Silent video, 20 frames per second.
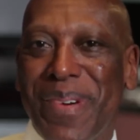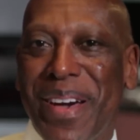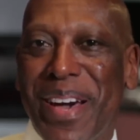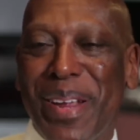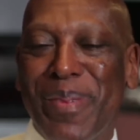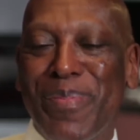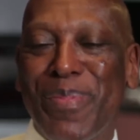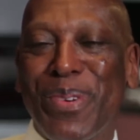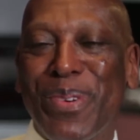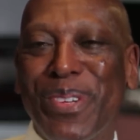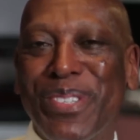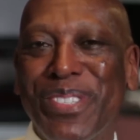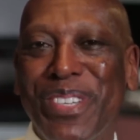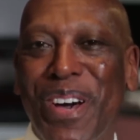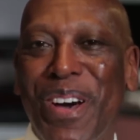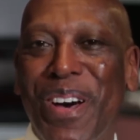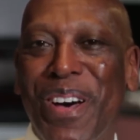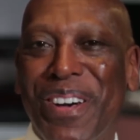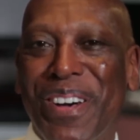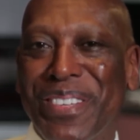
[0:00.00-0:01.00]
the Mighty
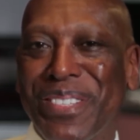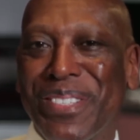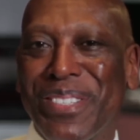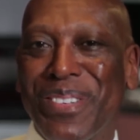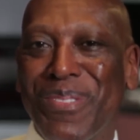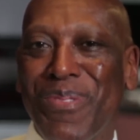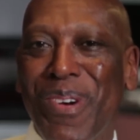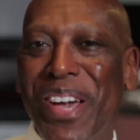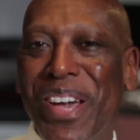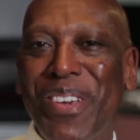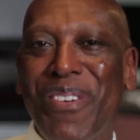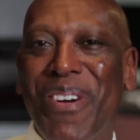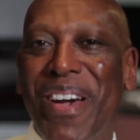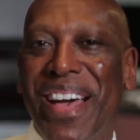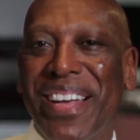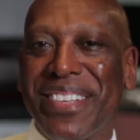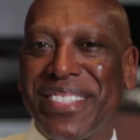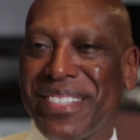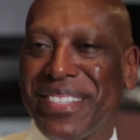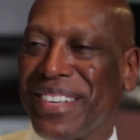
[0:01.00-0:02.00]
Bulldogs. Why you
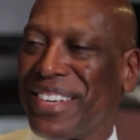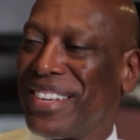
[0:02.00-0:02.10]
ask?